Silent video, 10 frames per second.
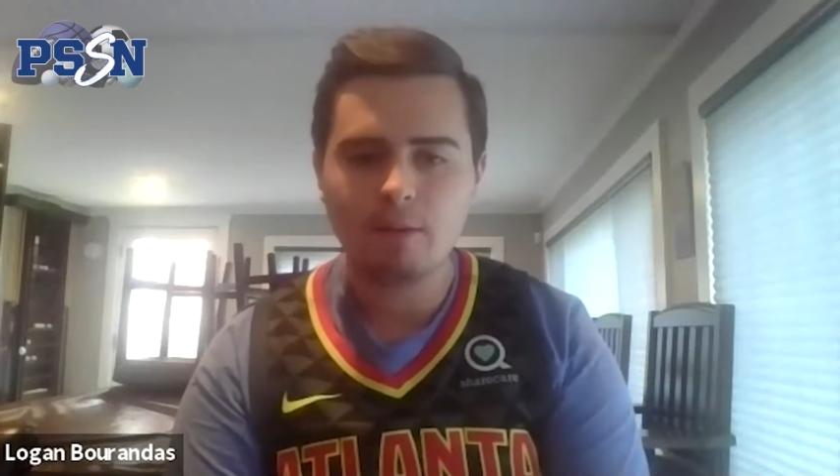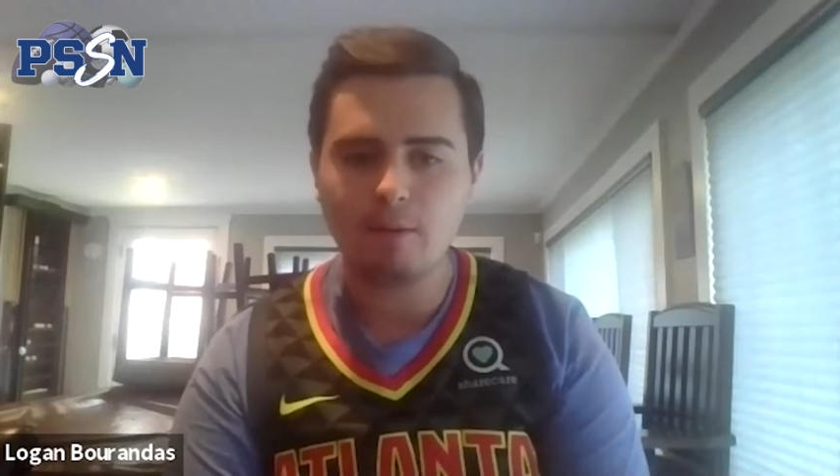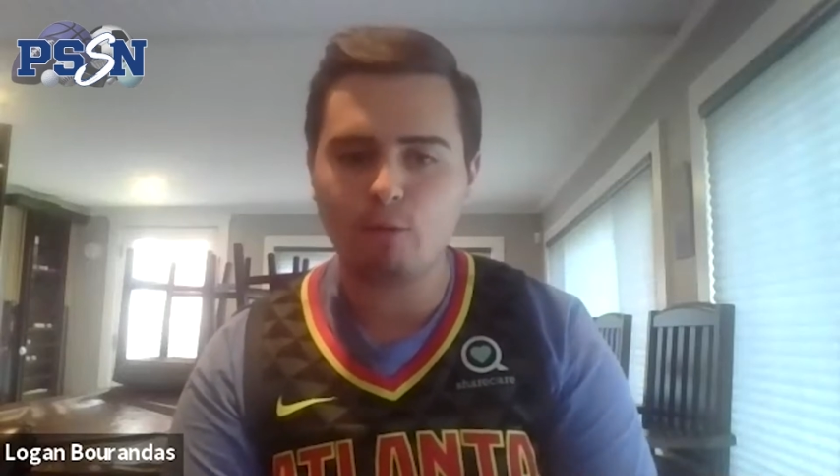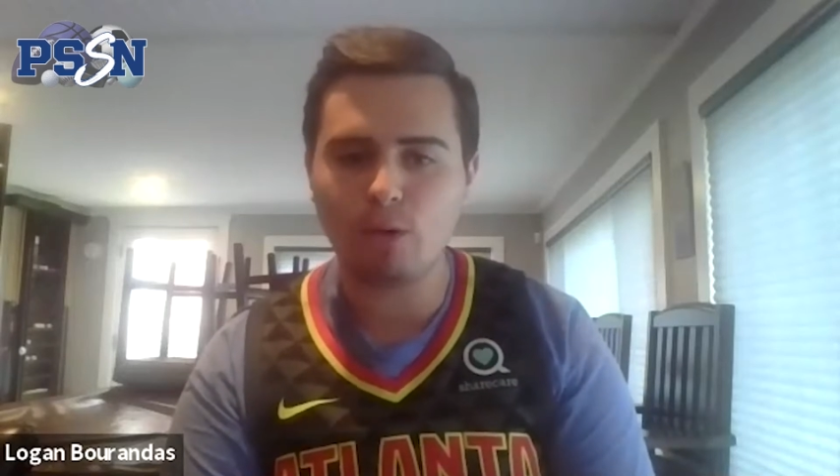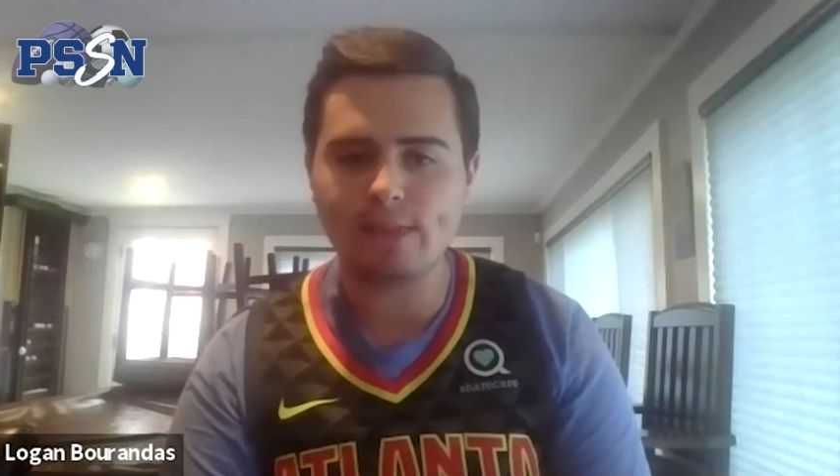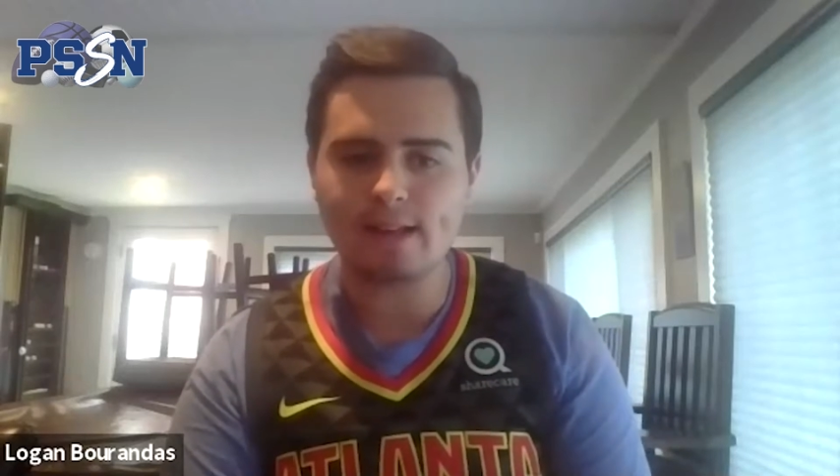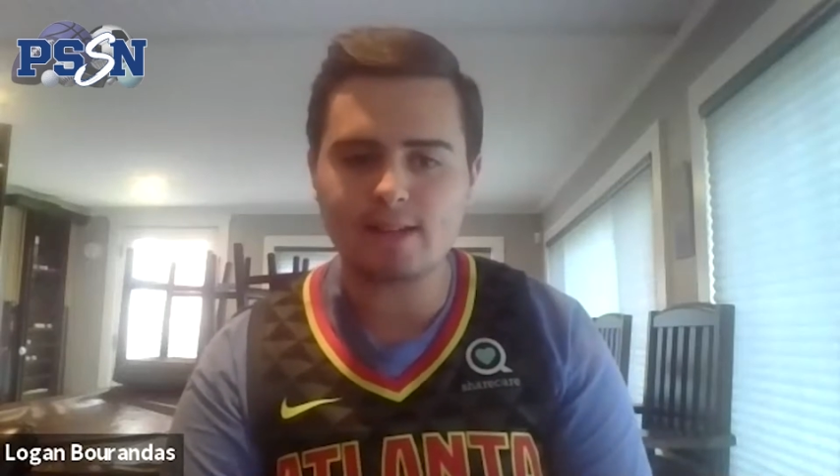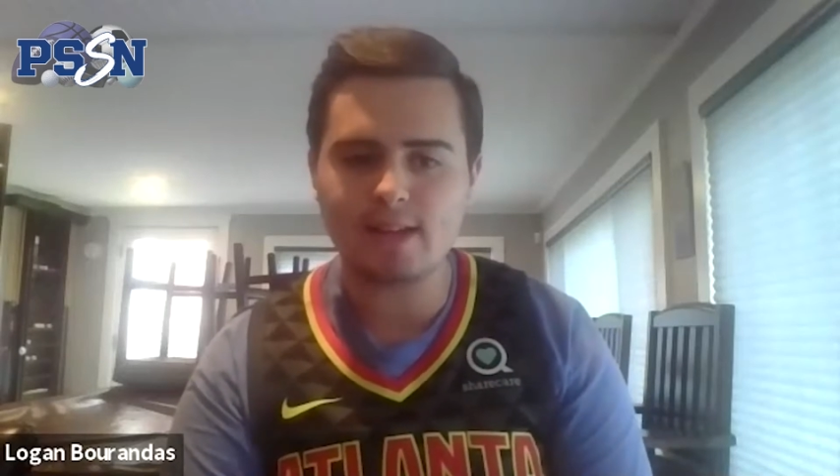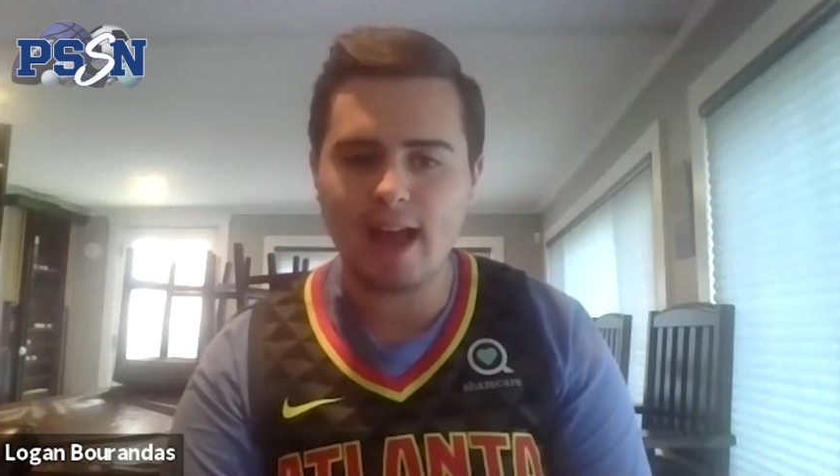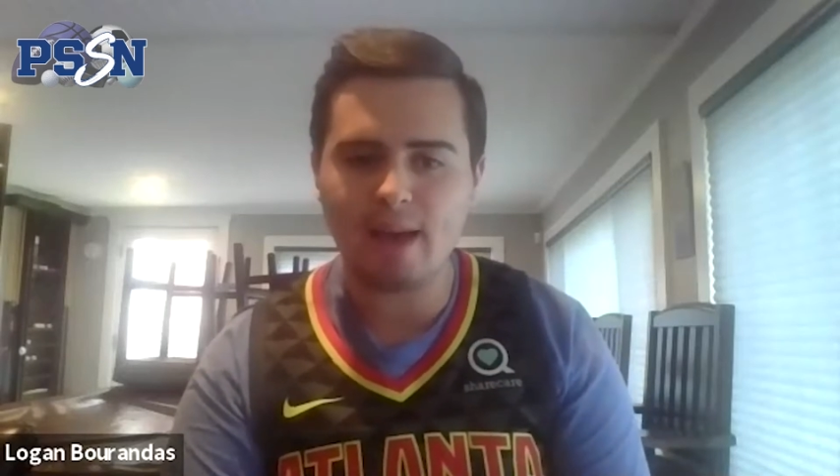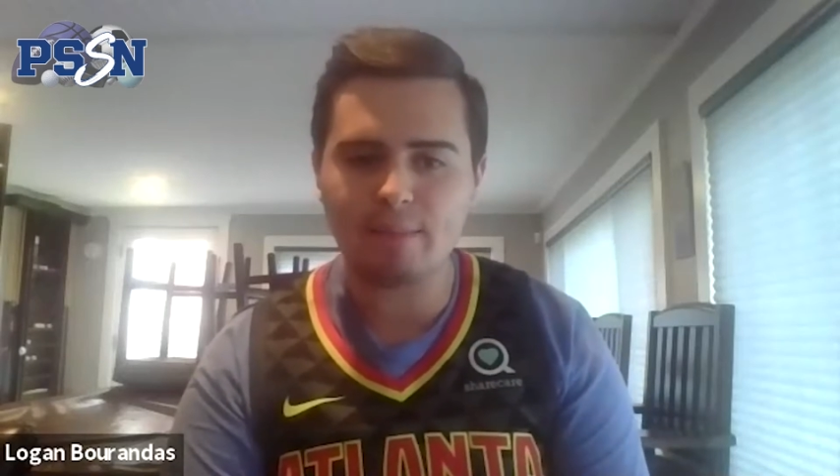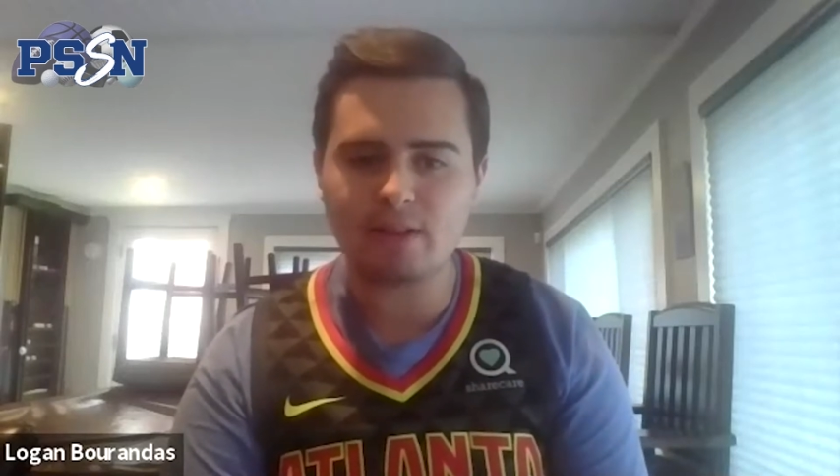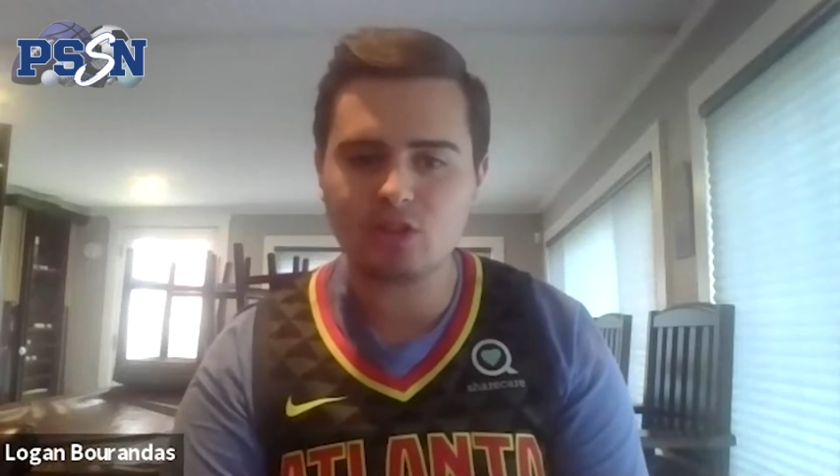before that did happen.